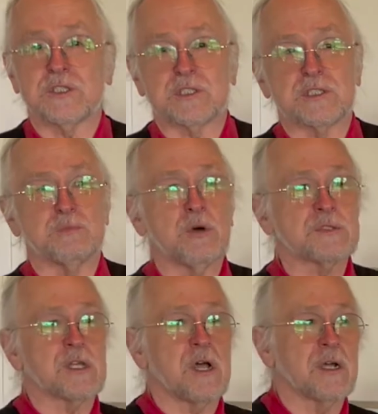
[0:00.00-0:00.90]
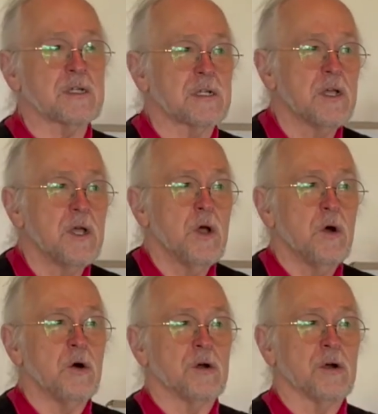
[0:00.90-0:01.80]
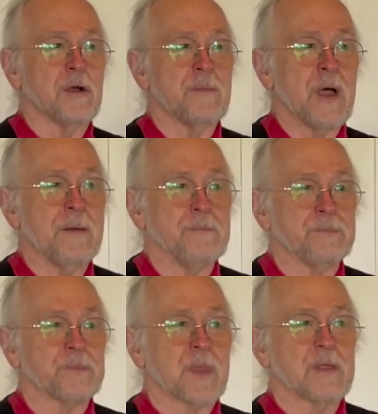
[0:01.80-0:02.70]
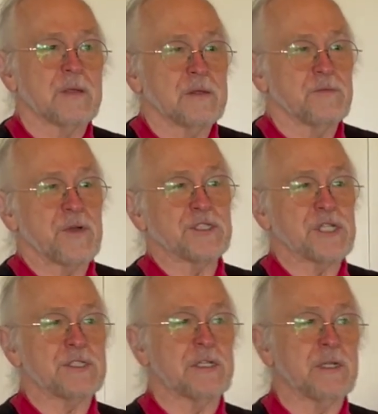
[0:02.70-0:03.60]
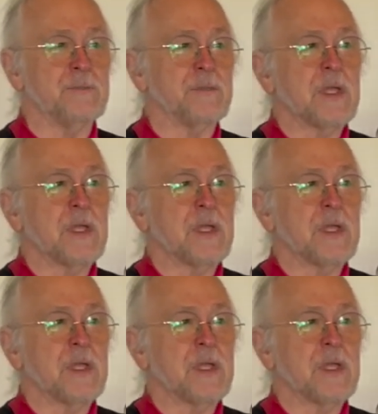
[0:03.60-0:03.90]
such as Mozart, or Francesca